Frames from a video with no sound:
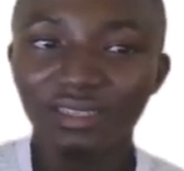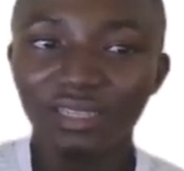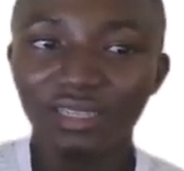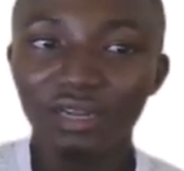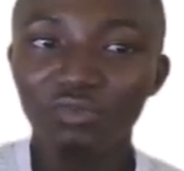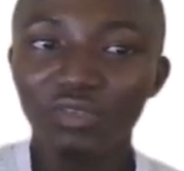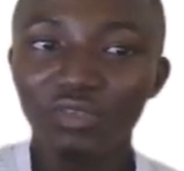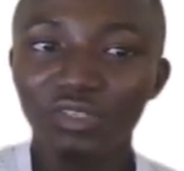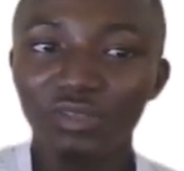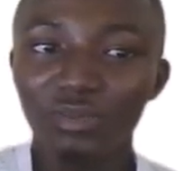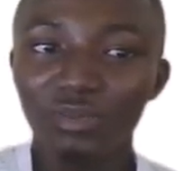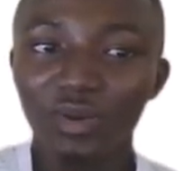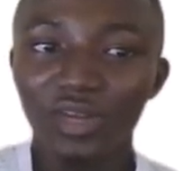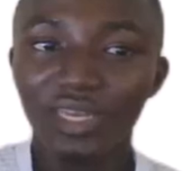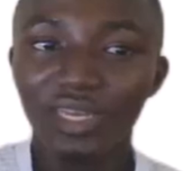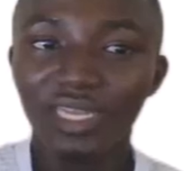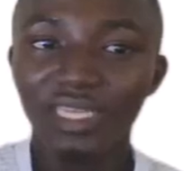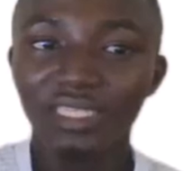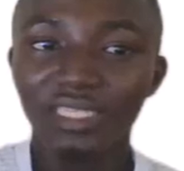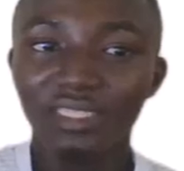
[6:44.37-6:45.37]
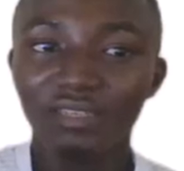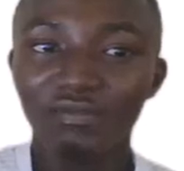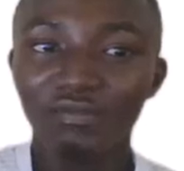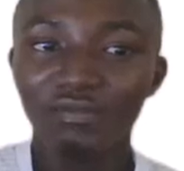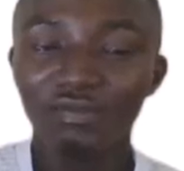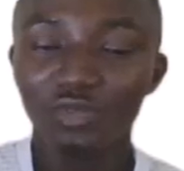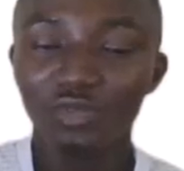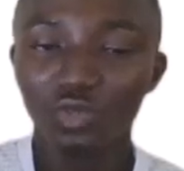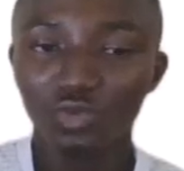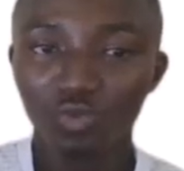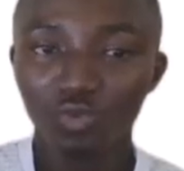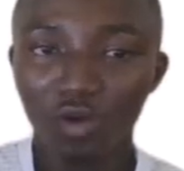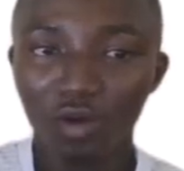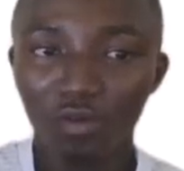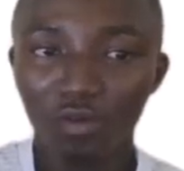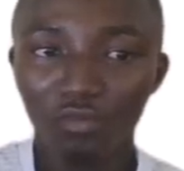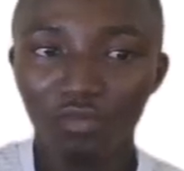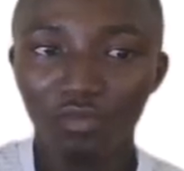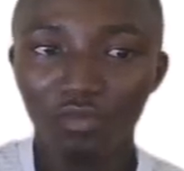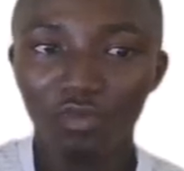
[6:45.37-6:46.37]
10 raised to the power
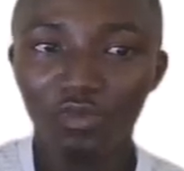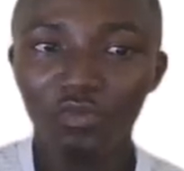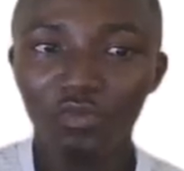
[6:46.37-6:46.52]
-12.